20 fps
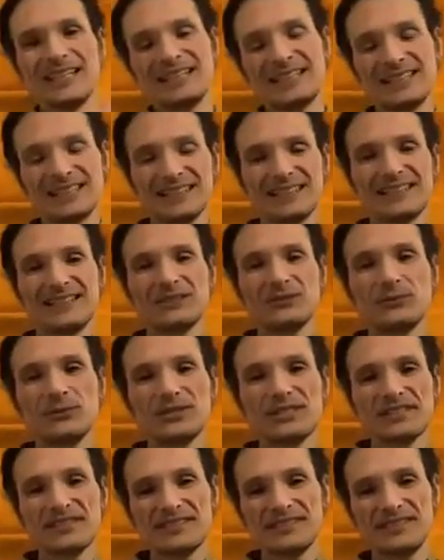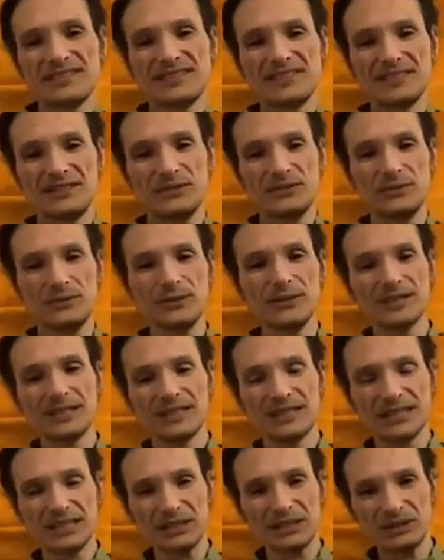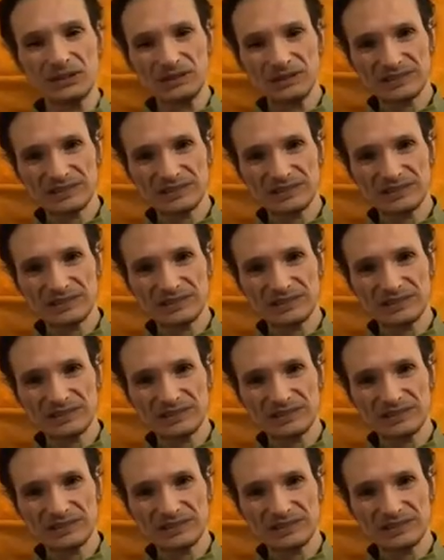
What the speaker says: in which city you are now?